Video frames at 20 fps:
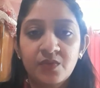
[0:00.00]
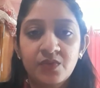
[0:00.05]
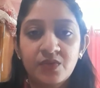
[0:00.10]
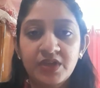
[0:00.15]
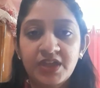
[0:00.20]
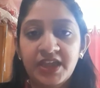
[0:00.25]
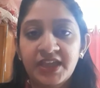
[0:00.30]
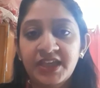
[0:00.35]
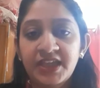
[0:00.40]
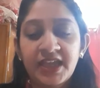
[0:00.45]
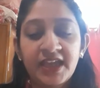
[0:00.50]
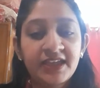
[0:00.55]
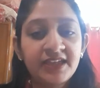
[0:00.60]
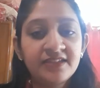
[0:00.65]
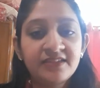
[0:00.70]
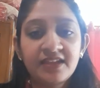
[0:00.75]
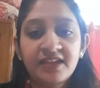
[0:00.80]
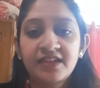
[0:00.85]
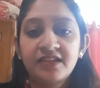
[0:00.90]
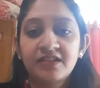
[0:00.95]

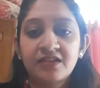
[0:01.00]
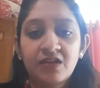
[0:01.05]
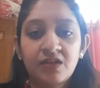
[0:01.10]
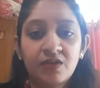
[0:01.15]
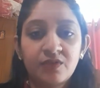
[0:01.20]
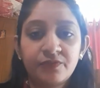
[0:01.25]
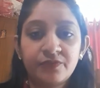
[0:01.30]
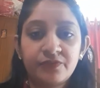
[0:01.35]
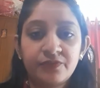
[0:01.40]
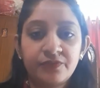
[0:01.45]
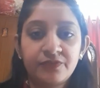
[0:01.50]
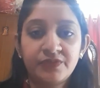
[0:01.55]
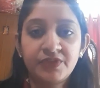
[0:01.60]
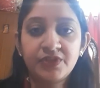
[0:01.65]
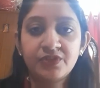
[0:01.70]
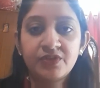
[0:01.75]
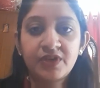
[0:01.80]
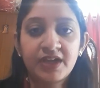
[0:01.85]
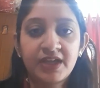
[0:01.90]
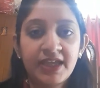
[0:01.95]
anything of,
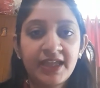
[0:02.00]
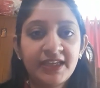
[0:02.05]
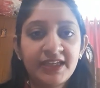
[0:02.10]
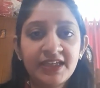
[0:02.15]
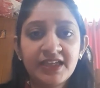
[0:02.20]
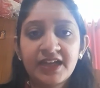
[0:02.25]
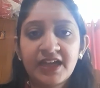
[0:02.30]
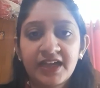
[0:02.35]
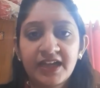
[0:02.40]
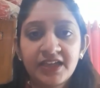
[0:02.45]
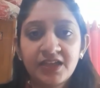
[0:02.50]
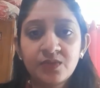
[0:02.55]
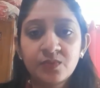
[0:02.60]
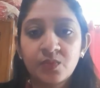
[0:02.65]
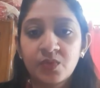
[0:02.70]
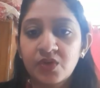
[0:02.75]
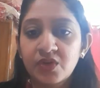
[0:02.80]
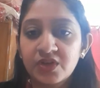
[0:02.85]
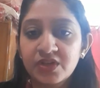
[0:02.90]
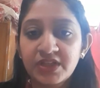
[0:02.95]
any kind
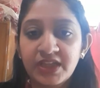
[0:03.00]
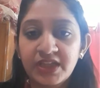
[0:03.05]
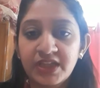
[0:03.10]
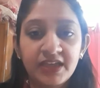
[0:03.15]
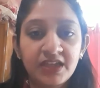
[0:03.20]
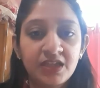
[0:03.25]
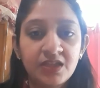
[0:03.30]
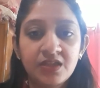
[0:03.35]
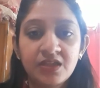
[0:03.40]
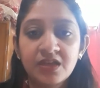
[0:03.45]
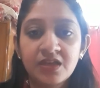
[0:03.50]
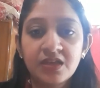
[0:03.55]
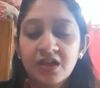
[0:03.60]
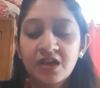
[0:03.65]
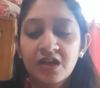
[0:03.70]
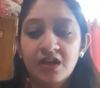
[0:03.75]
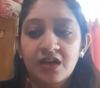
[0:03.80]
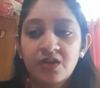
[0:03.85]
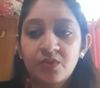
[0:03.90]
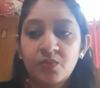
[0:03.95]
word, any
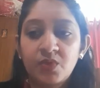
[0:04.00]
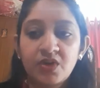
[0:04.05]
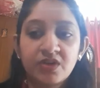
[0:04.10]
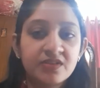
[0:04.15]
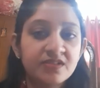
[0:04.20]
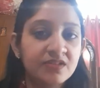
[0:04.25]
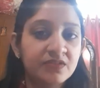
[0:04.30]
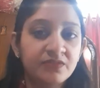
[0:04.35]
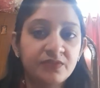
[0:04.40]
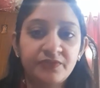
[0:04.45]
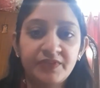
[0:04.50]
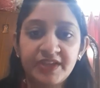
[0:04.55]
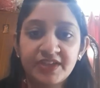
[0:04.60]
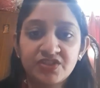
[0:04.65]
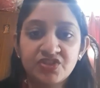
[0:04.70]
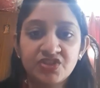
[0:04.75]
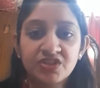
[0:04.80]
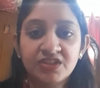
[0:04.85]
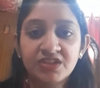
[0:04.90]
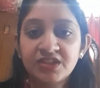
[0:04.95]
words of
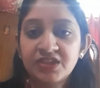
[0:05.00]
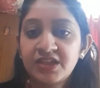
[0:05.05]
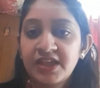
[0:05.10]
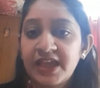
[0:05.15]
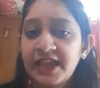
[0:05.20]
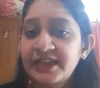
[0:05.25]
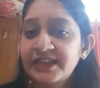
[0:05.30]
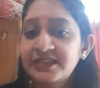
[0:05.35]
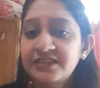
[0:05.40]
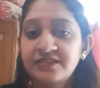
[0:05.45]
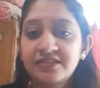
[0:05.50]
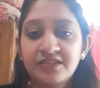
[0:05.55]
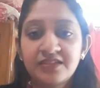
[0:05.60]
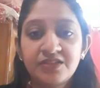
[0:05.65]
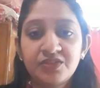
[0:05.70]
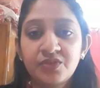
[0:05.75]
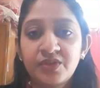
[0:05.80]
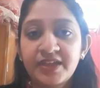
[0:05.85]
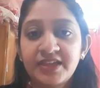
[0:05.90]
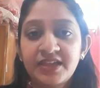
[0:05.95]
affection,
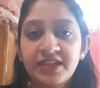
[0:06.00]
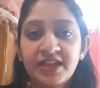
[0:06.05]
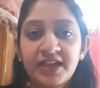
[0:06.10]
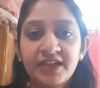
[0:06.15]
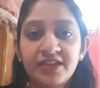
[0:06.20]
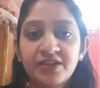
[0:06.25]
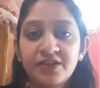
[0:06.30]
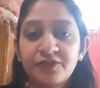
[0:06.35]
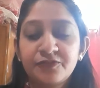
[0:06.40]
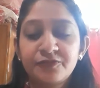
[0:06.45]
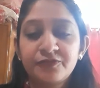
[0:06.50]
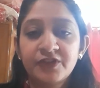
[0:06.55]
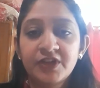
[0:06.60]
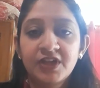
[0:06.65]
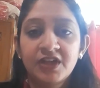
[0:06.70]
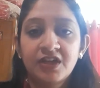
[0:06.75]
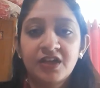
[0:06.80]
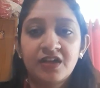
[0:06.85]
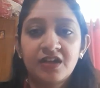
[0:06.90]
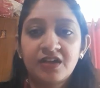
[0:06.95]
any kind of
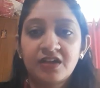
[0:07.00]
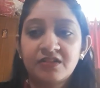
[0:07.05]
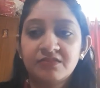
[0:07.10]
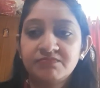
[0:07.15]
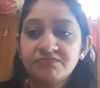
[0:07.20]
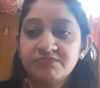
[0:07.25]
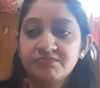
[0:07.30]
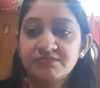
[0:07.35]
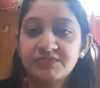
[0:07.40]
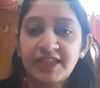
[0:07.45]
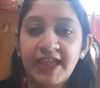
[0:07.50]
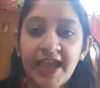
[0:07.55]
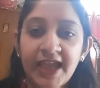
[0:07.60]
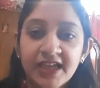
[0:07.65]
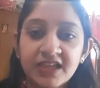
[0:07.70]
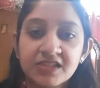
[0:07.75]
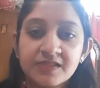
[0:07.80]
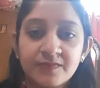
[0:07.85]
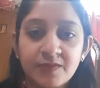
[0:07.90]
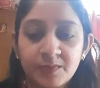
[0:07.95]

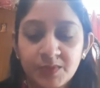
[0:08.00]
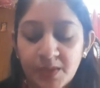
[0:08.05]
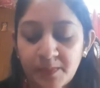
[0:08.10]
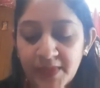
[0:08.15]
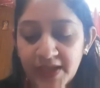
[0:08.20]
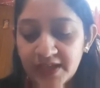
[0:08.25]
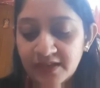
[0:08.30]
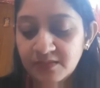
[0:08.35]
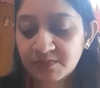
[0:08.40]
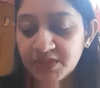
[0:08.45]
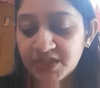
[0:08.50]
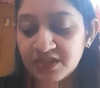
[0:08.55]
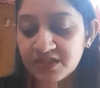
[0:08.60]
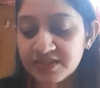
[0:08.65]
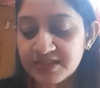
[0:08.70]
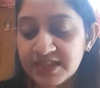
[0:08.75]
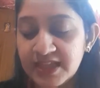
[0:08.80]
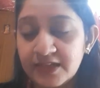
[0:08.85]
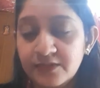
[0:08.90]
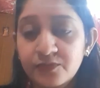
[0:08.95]
thanks from the man,
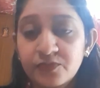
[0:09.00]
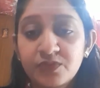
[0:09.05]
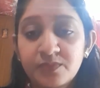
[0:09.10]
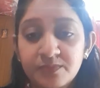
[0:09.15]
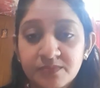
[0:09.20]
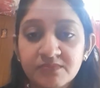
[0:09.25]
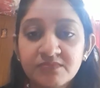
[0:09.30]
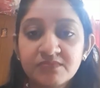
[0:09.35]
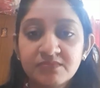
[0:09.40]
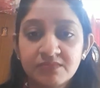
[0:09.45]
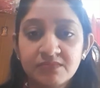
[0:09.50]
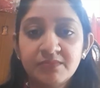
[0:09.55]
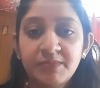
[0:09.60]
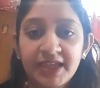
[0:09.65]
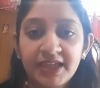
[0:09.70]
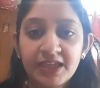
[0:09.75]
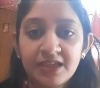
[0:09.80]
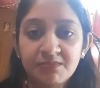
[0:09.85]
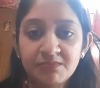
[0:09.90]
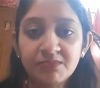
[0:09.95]
because that would
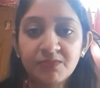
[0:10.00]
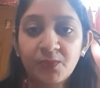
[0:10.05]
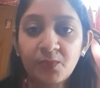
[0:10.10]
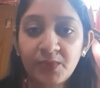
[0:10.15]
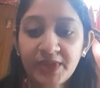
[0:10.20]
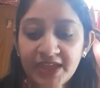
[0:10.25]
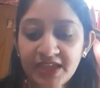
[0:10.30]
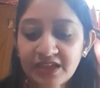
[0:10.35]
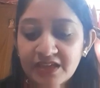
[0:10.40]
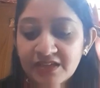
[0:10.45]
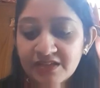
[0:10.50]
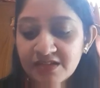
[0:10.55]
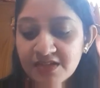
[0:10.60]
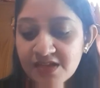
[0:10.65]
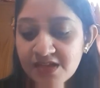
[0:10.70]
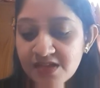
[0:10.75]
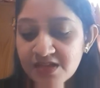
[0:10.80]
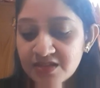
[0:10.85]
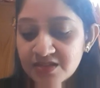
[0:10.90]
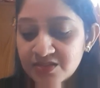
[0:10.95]
make him weak.
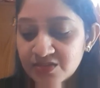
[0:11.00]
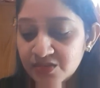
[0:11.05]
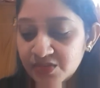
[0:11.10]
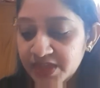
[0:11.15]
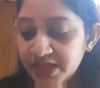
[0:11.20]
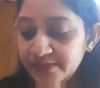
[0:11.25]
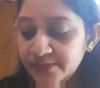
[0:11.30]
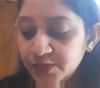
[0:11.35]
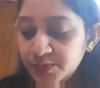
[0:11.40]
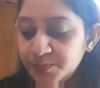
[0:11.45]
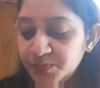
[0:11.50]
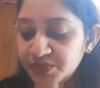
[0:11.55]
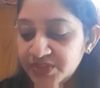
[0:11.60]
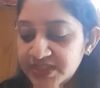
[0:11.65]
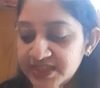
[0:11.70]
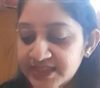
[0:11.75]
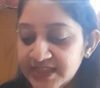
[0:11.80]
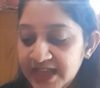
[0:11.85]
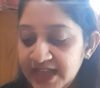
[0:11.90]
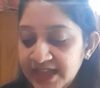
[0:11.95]
So he would
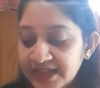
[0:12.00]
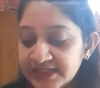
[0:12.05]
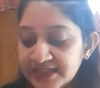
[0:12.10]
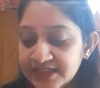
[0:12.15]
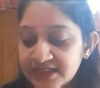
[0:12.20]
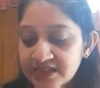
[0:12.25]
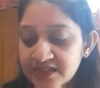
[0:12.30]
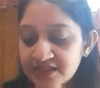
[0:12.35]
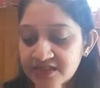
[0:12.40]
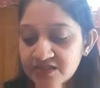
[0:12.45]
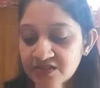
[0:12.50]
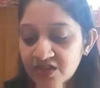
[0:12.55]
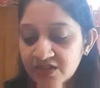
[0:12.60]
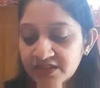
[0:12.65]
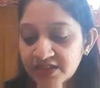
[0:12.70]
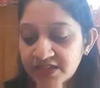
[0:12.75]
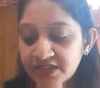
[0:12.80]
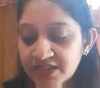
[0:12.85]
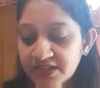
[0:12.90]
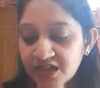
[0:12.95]
put his hand, and he saw
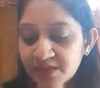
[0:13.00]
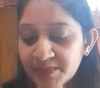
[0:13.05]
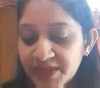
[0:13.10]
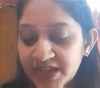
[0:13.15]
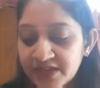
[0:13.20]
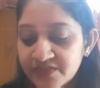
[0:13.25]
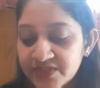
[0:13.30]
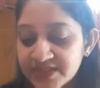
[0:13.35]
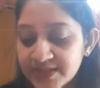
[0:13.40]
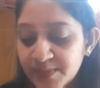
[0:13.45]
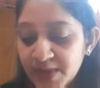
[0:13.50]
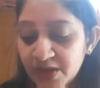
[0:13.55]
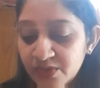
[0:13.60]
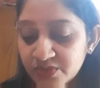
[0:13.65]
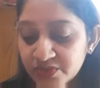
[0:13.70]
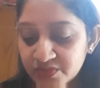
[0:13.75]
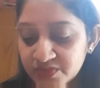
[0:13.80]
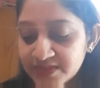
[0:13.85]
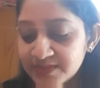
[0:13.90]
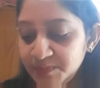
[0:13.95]
the young man was
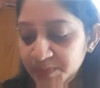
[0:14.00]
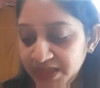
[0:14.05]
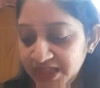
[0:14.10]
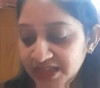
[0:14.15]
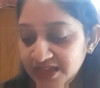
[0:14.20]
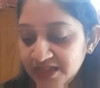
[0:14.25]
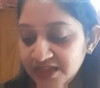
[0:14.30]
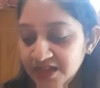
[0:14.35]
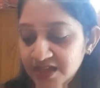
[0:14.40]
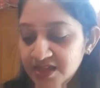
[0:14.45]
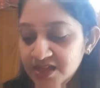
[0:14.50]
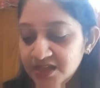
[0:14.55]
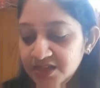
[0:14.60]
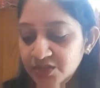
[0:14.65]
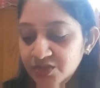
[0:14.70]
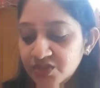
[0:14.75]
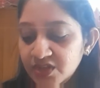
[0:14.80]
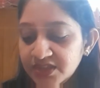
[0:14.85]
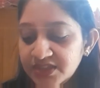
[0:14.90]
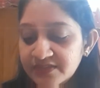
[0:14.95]
about to speak.
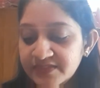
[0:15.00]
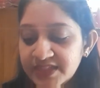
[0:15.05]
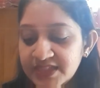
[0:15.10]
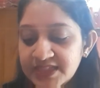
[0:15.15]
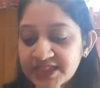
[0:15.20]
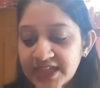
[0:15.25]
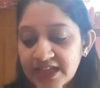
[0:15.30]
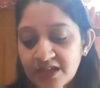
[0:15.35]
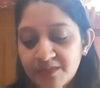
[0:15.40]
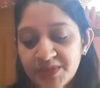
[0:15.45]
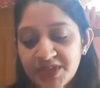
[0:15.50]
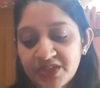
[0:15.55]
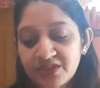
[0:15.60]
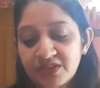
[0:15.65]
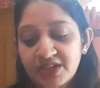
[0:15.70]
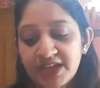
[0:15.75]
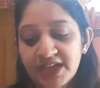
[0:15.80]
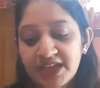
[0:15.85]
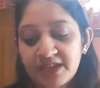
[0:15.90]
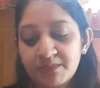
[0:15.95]
Do not even tell me
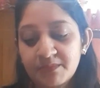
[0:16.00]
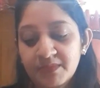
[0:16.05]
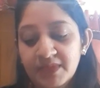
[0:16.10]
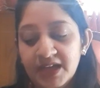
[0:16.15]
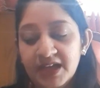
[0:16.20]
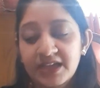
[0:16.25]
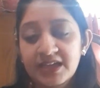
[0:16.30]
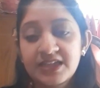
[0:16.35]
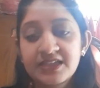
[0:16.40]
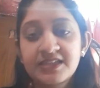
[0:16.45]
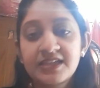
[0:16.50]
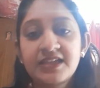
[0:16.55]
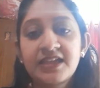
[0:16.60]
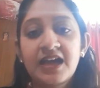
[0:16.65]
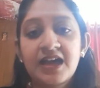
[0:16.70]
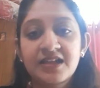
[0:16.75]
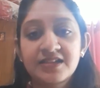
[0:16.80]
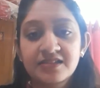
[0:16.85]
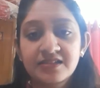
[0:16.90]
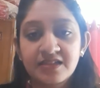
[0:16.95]
your name unless I
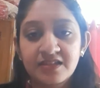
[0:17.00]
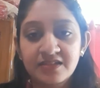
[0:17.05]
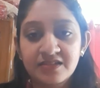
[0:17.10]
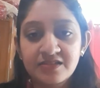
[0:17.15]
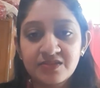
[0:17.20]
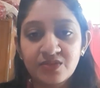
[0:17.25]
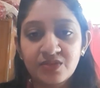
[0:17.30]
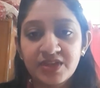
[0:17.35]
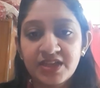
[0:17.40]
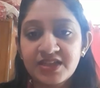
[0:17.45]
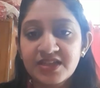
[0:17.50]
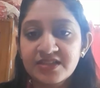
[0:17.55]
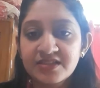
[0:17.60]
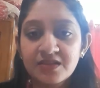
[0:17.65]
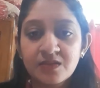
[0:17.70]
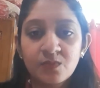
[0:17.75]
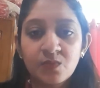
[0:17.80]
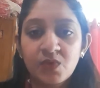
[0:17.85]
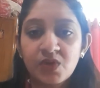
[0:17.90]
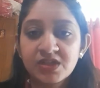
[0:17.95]
ask it. So he
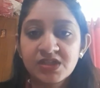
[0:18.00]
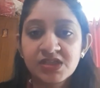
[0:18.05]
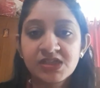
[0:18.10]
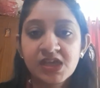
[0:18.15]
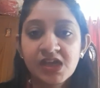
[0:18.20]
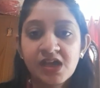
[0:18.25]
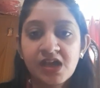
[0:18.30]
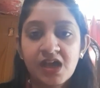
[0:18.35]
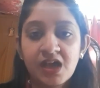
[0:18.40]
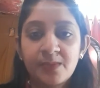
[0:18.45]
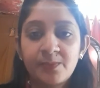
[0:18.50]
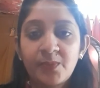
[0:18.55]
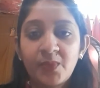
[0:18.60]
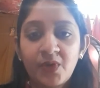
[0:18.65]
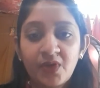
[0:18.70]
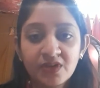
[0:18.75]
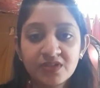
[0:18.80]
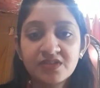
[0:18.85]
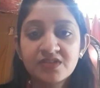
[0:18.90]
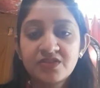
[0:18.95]
doesn't want a
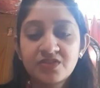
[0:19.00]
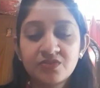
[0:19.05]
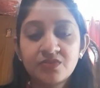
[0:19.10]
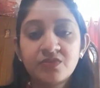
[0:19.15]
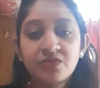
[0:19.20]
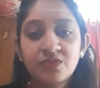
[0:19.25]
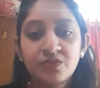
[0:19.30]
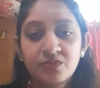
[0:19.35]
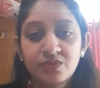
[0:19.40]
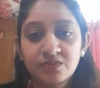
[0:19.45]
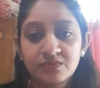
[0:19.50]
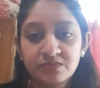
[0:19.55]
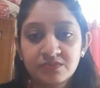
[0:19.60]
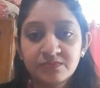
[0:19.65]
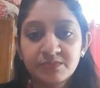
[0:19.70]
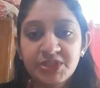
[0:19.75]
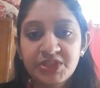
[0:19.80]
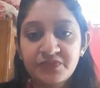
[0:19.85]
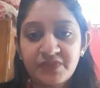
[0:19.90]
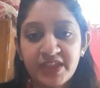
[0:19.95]
bond to grow
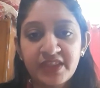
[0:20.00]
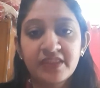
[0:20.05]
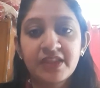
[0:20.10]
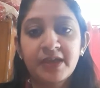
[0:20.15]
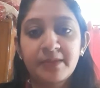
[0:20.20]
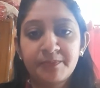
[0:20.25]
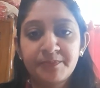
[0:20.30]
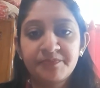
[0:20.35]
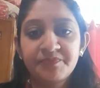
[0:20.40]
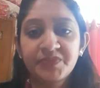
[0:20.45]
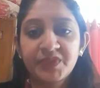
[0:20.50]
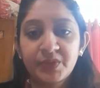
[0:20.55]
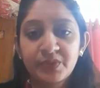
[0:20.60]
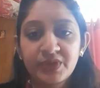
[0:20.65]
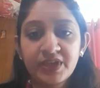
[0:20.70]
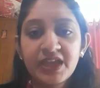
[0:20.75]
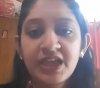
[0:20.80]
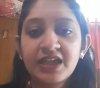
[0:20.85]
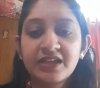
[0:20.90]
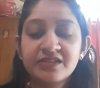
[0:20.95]
between them.
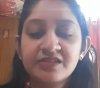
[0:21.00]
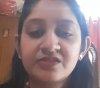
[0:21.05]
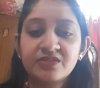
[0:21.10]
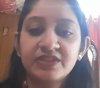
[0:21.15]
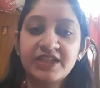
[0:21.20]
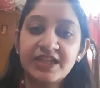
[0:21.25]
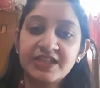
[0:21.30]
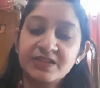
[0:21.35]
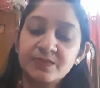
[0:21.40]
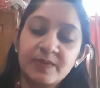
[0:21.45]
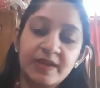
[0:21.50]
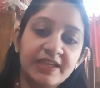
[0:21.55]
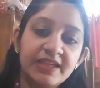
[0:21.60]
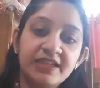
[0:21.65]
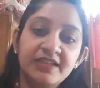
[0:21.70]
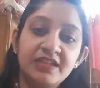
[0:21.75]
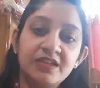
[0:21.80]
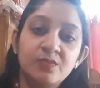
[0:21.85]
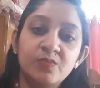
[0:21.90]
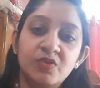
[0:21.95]
Okay, and so that's why
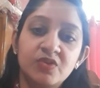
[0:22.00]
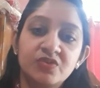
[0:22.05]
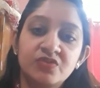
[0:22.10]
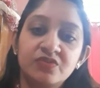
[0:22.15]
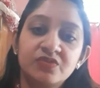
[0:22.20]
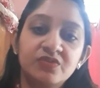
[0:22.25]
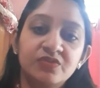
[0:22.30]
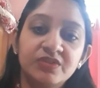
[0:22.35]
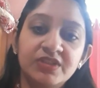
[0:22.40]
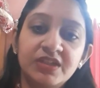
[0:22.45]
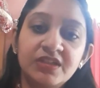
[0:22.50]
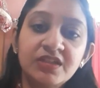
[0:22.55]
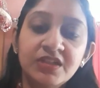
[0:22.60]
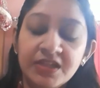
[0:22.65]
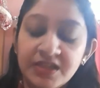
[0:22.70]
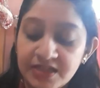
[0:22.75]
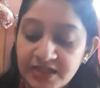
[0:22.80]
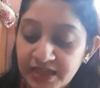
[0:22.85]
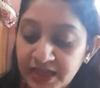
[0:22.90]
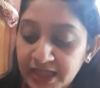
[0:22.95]
he didn't want to know the
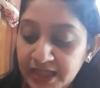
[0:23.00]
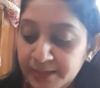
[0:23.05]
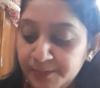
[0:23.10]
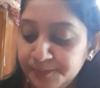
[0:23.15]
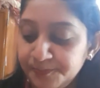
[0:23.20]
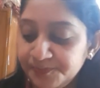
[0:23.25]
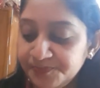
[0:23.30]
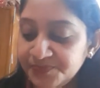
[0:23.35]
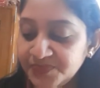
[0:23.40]
name.